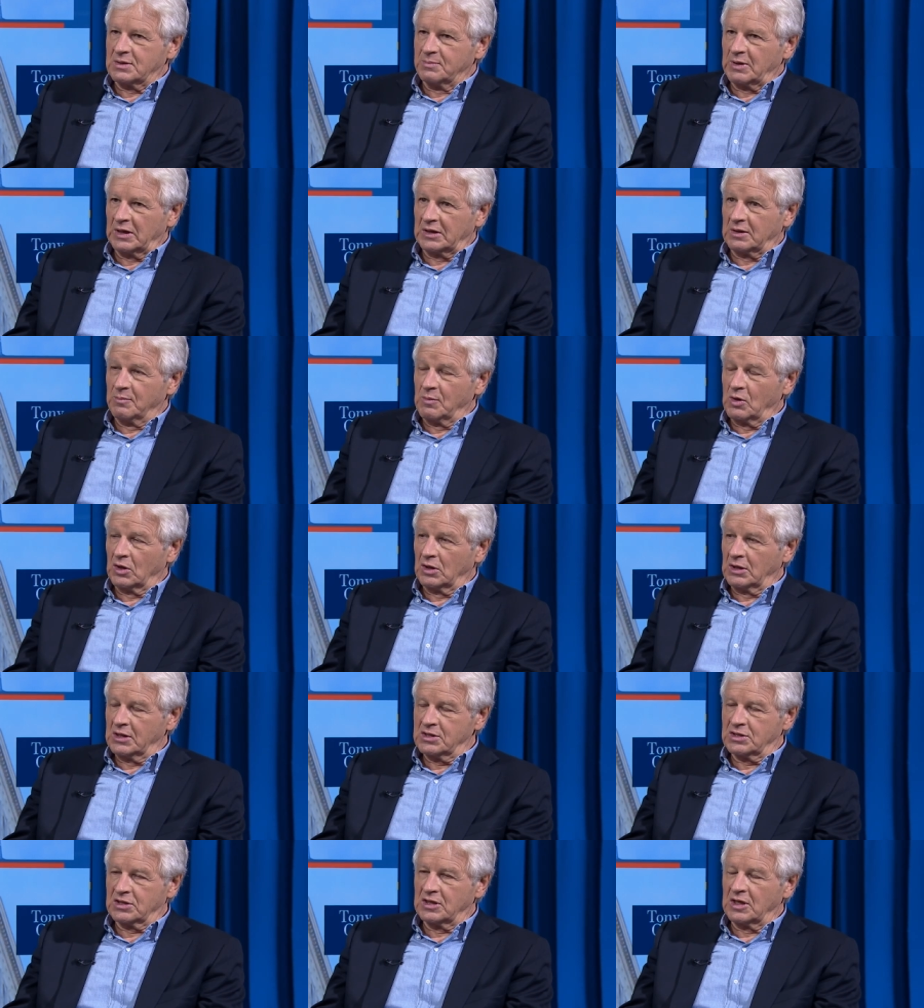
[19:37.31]
about the Mona
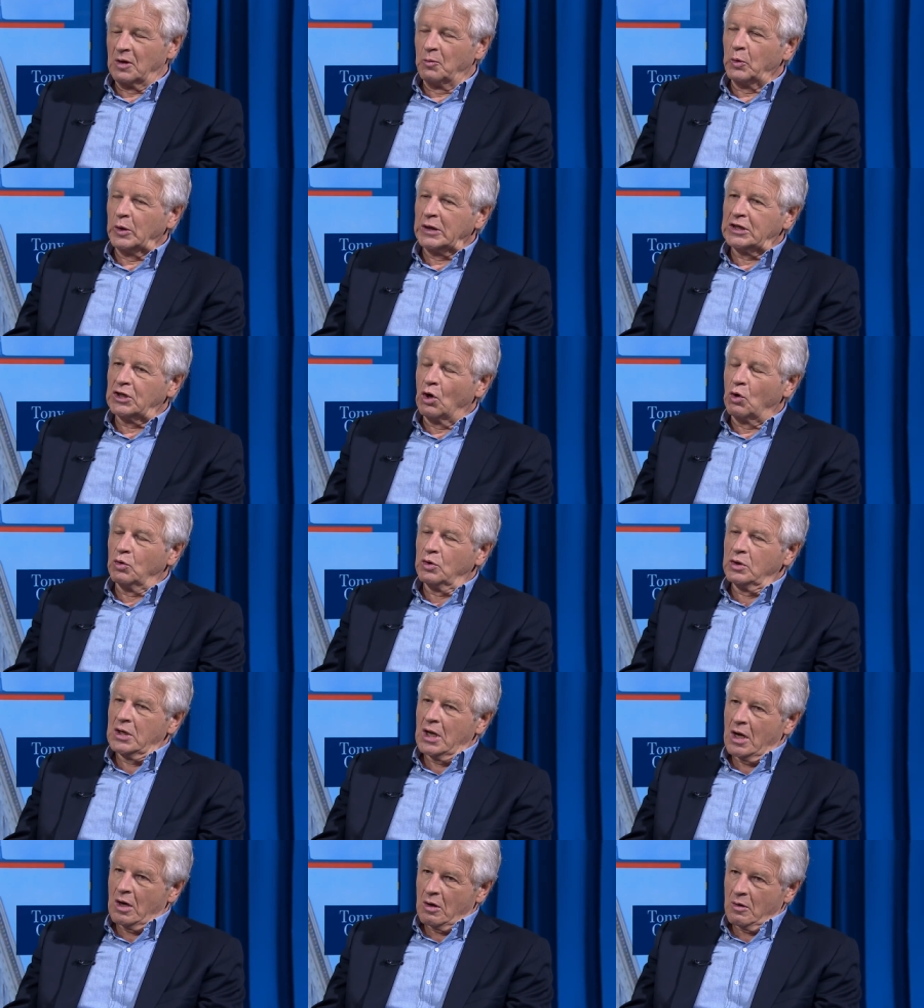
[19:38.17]
Lisa that we don't
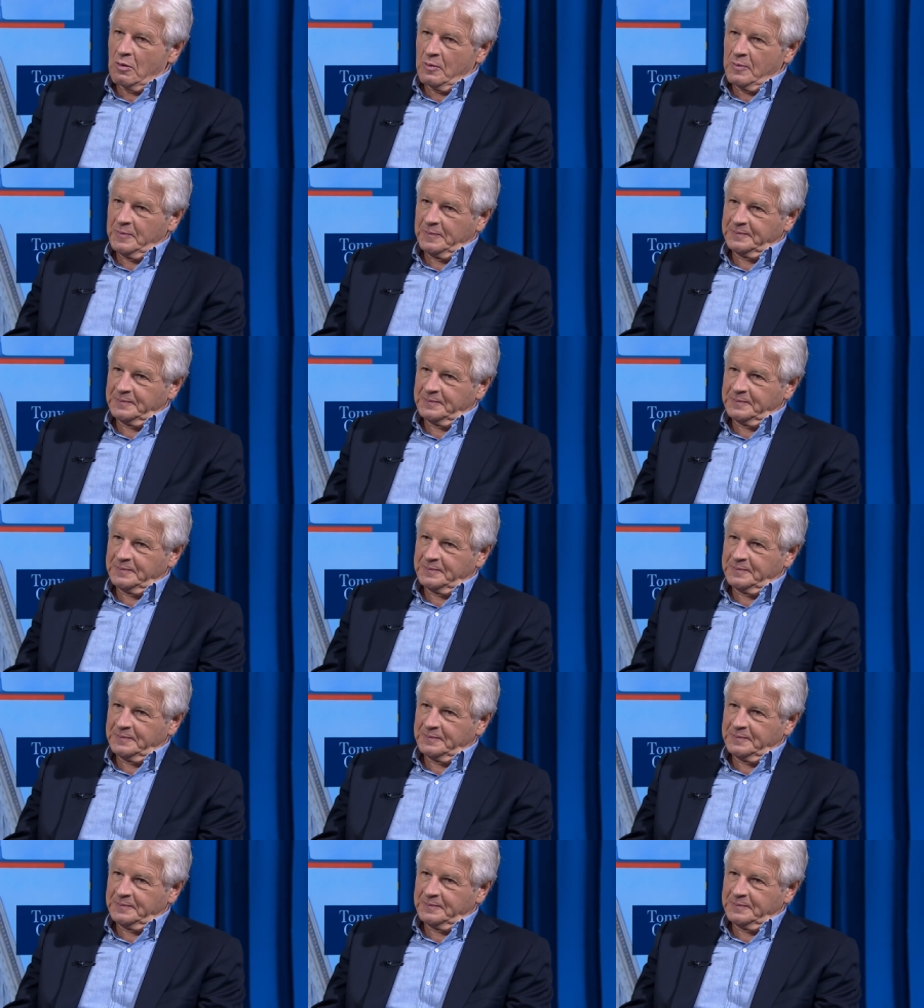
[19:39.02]
know?